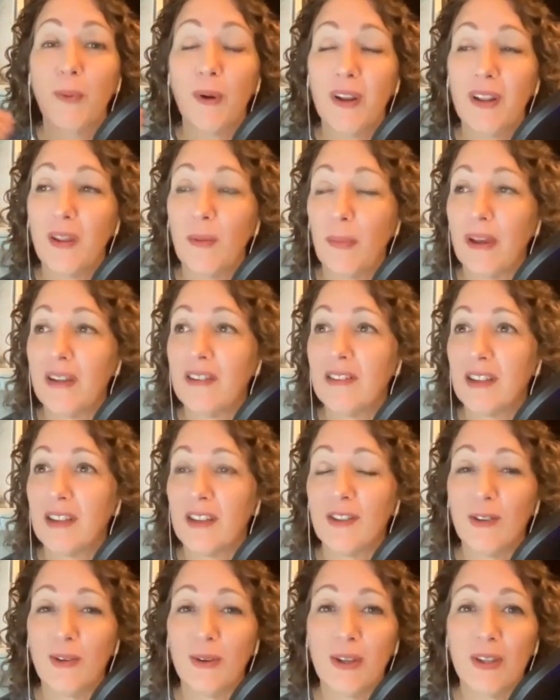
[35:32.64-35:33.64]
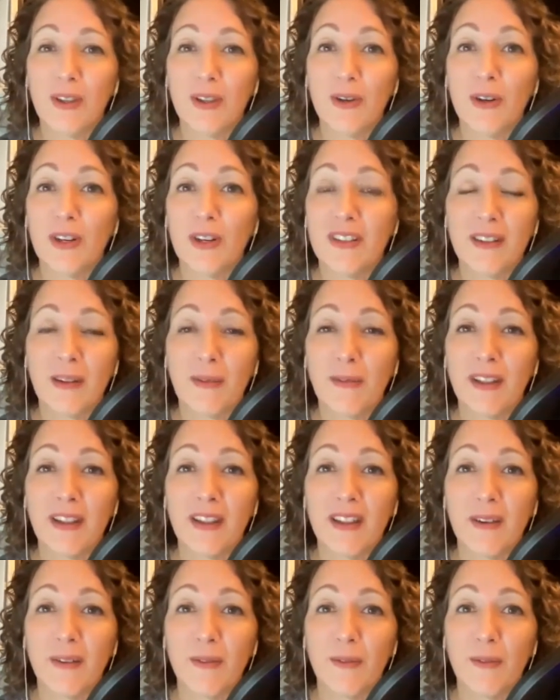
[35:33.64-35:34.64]
one of the best things you can learn is
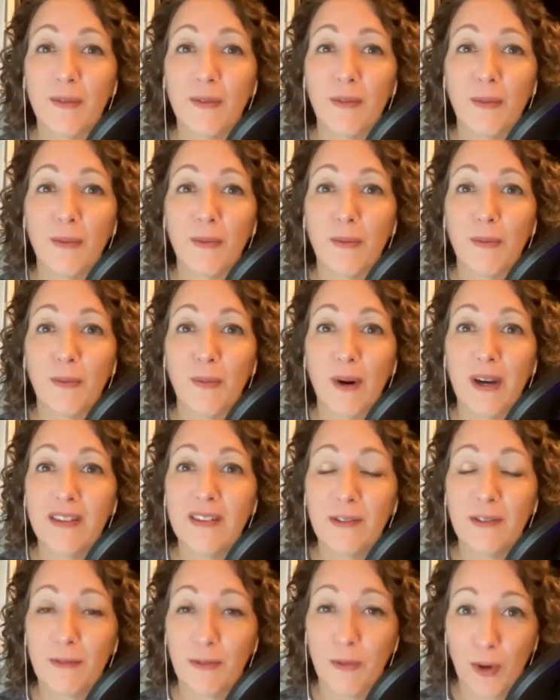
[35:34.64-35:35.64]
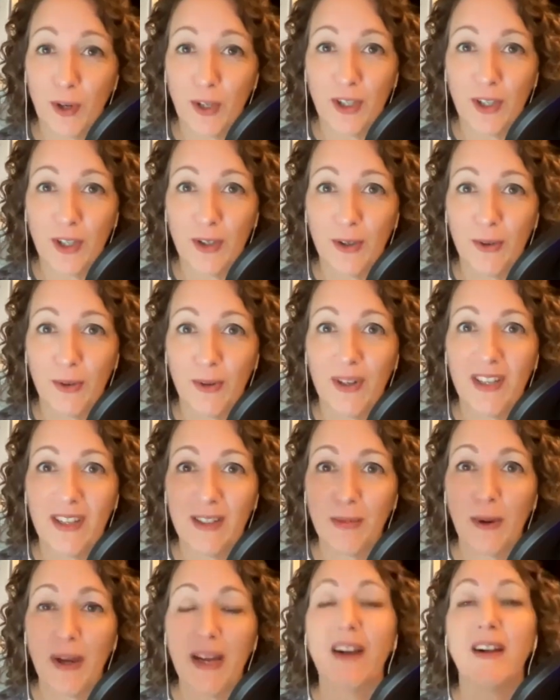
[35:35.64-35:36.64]
something that wasn't for you
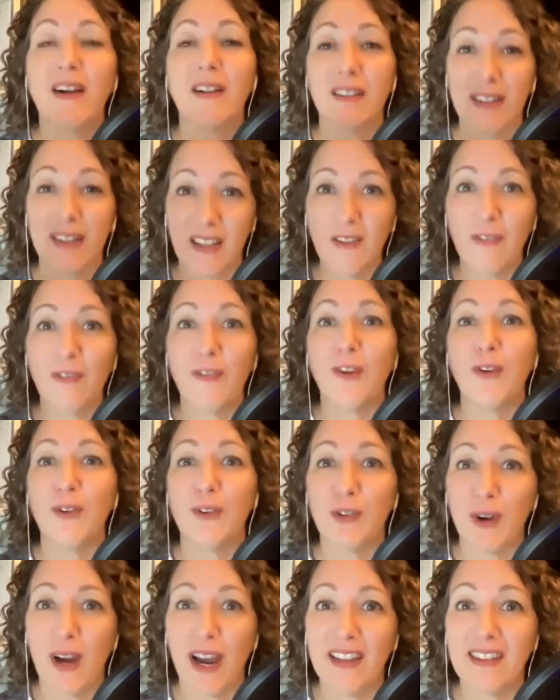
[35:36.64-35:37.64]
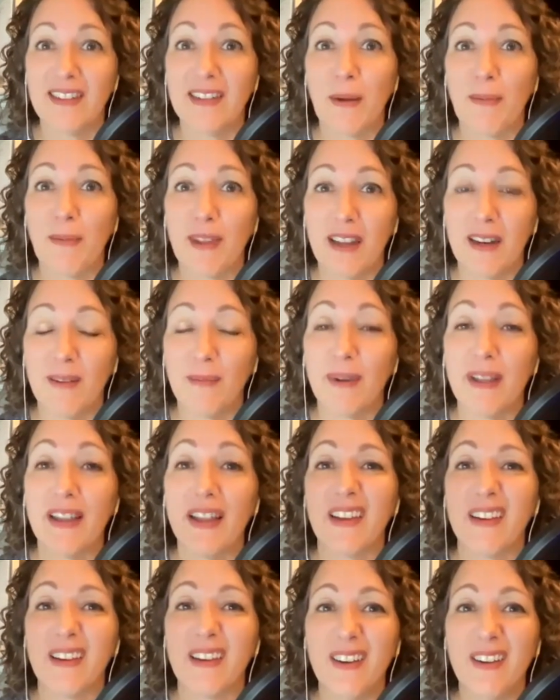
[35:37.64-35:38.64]
as well. If you try something and be
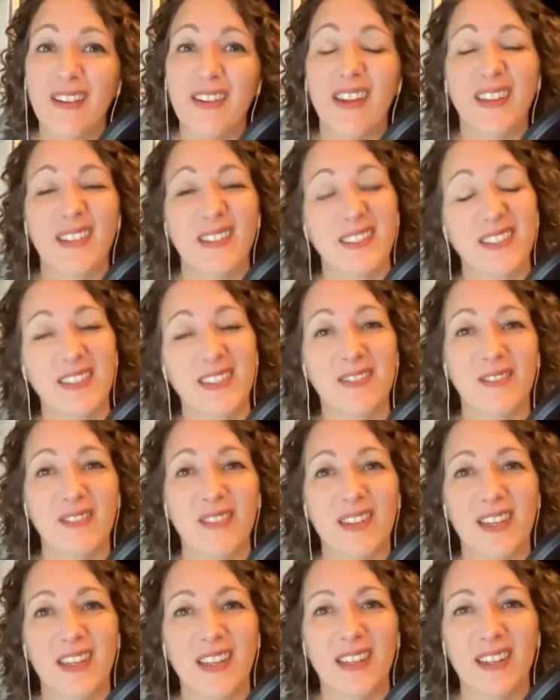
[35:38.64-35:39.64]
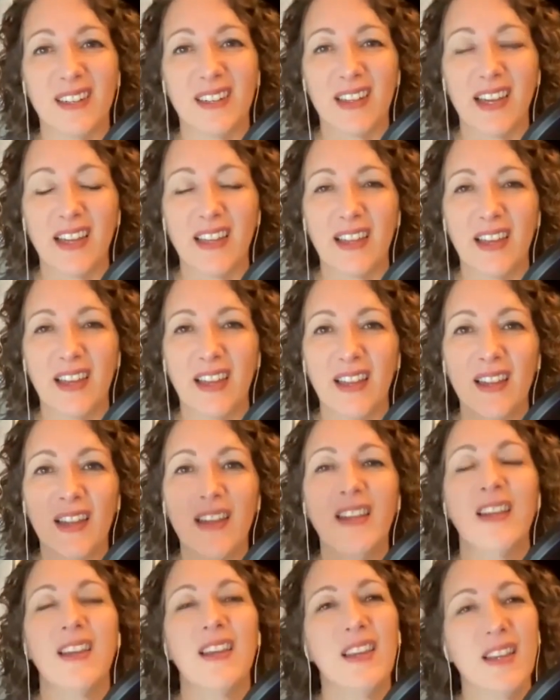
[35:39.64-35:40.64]
like, oh, I didn't like that.
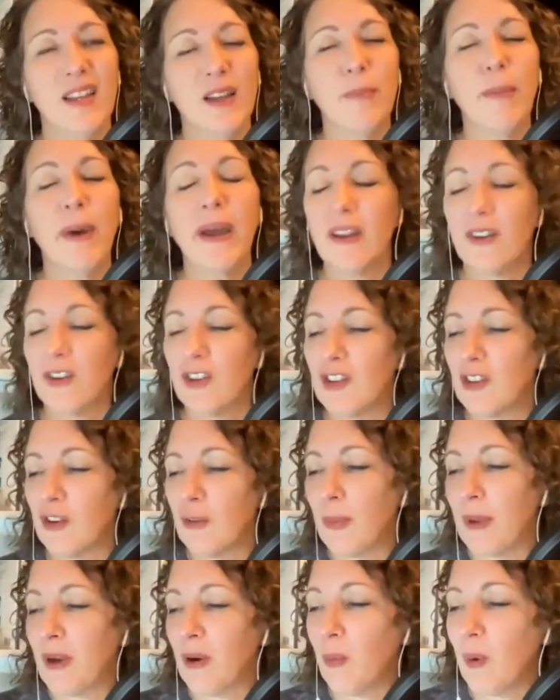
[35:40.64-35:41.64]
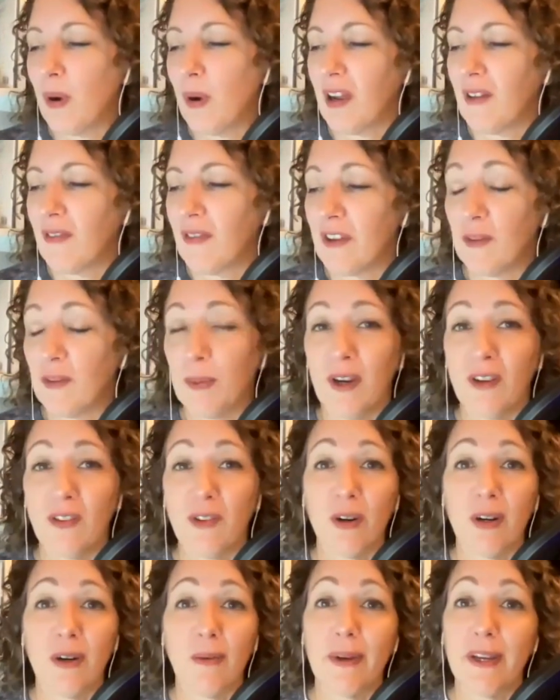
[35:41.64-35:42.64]
Yeah, it might just have been a one off
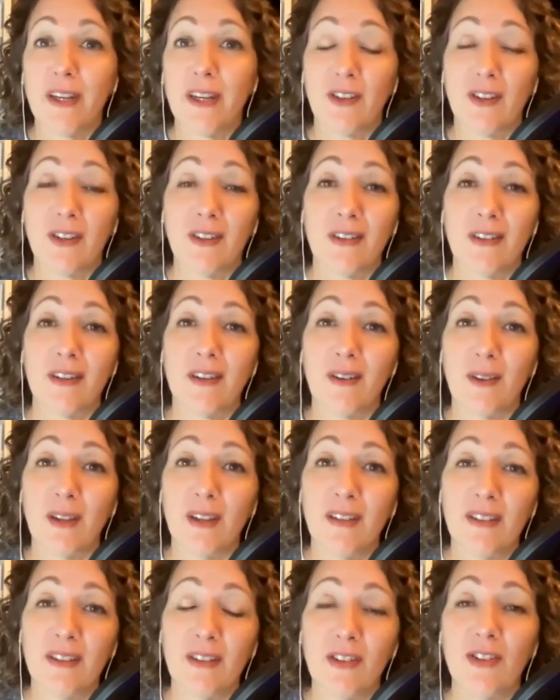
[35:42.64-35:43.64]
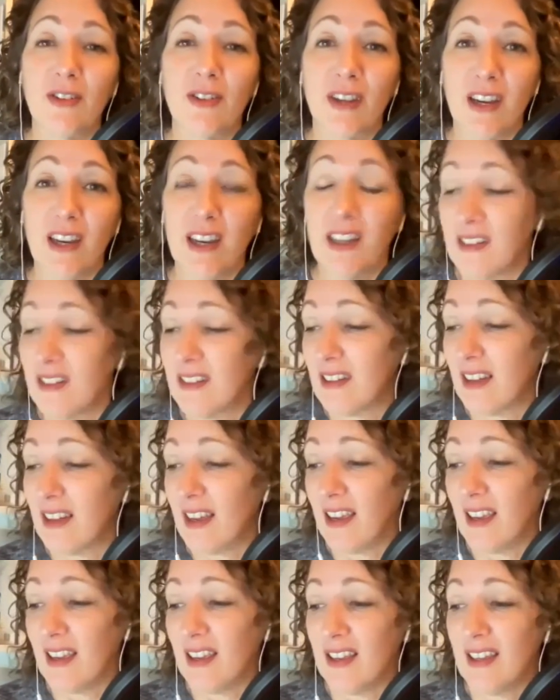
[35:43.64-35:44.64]
experience, or it might just, listen to your gut and
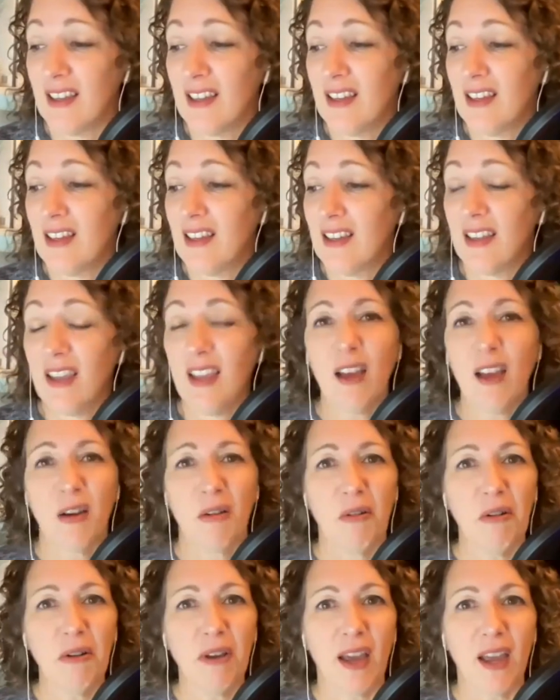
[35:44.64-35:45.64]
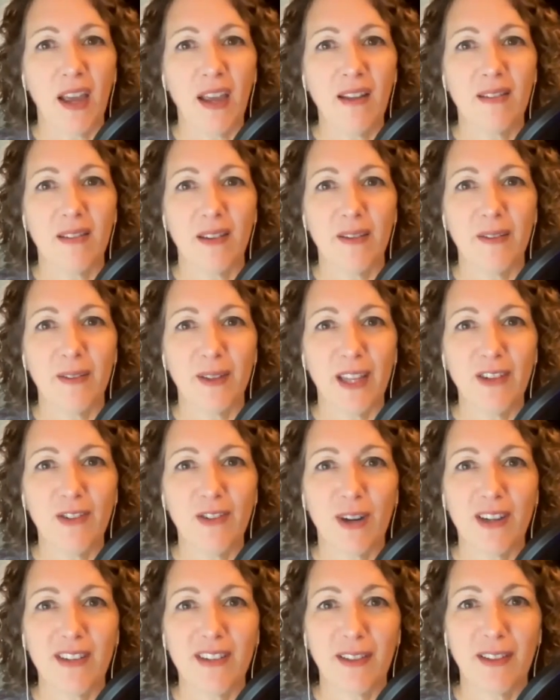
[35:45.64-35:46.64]
say, yeah, okay, well, let's
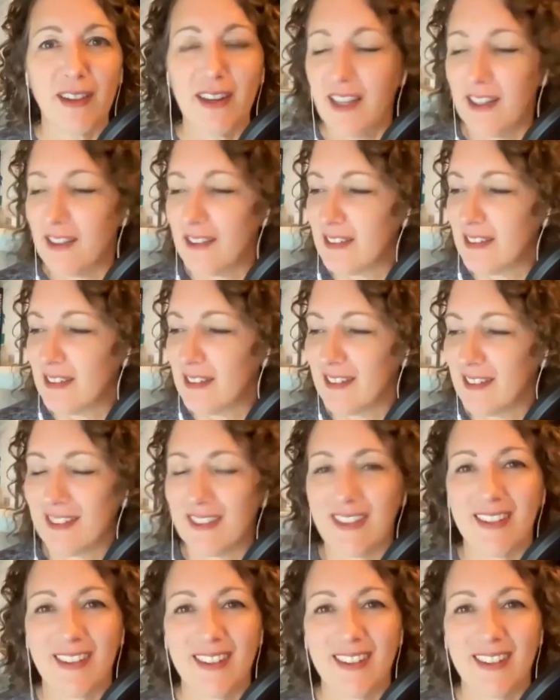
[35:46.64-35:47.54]
try something else. And